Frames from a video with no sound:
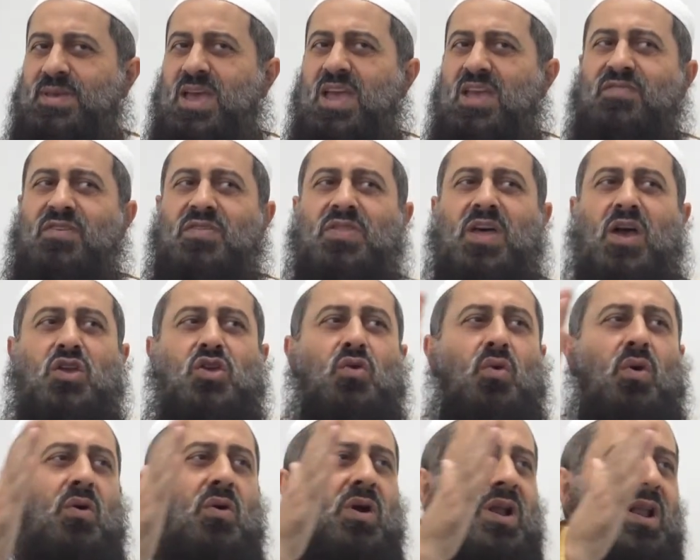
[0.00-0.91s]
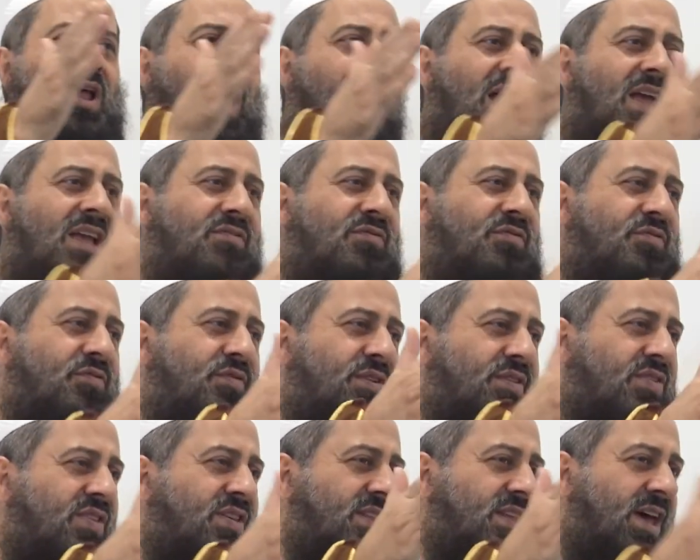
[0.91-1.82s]
Even though you are
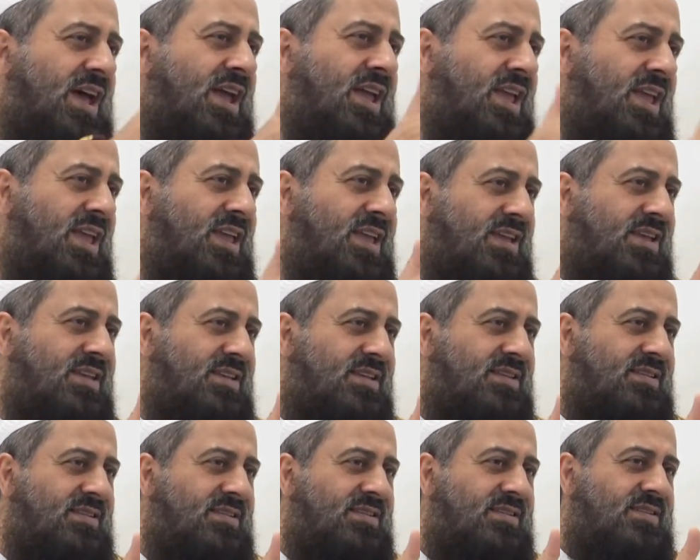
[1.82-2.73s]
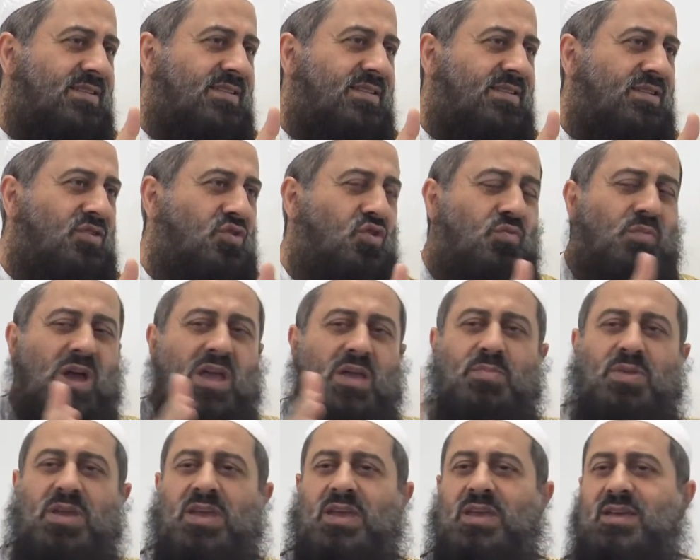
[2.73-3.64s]
alive today, you
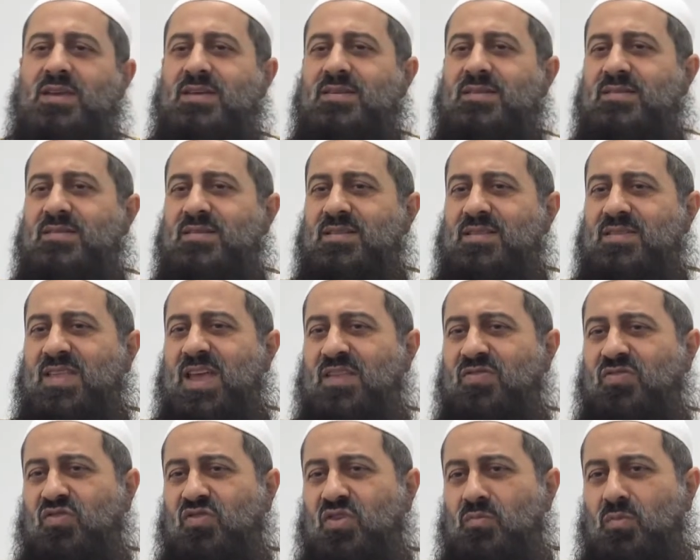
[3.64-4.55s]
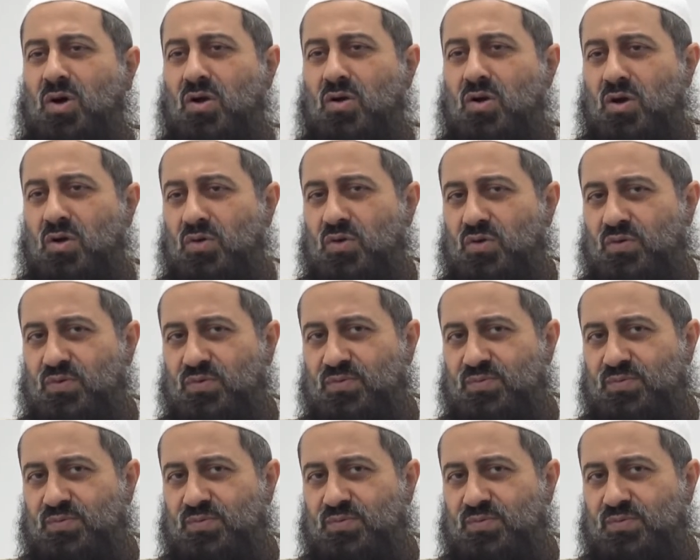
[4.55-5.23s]
may be dead tomorrow.